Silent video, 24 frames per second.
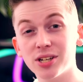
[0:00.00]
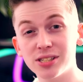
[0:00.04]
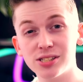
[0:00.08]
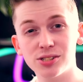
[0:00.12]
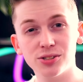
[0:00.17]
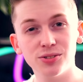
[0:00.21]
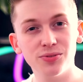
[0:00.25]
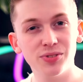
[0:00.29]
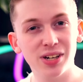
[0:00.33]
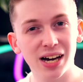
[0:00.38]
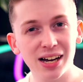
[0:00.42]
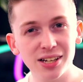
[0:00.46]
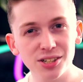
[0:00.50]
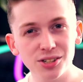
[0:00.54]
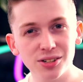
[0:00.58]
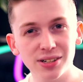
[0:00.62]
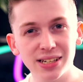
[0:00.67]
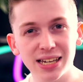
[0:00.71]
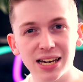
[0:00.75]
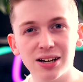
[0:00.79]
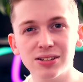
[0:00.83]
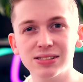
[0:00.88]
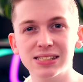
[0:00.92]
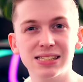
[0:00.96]
Okay, so you've got
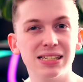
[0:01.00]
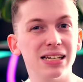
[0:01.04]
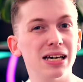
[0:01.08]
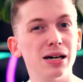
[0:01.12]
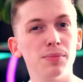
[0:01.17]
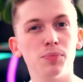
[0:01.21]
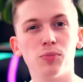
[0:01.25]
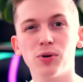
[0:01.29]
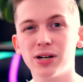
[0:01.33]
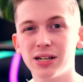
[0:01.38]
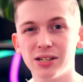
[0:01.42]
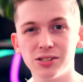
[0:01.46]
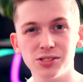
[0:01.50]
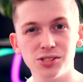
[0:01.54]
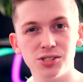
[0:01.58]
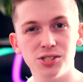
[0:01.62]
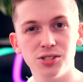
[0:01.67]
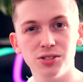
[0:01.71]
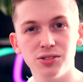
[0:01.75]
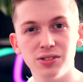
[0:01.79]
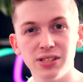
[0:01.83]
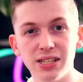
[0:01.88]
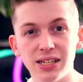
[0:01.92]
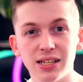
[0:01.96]
your account set up. What else
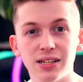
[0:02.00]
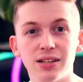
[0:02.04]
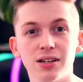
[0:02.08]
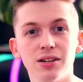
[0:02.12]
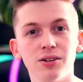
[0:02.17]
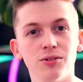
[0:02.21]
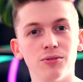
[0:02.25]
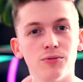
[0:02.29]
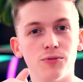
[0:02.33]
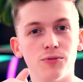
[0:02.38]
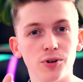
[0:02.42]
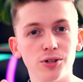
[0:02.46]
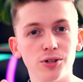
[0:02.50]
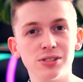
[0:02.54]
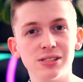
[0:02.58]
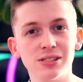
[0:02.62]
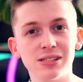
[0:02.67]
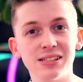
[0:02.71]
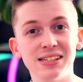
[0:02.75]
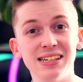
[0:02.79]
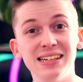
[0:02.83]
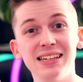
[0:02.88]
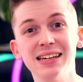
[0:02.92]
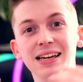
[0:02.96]
do you need?
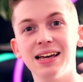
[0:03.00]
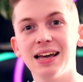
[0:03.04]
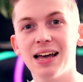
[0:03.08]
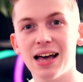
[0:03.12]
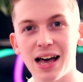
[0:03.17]
Firstly,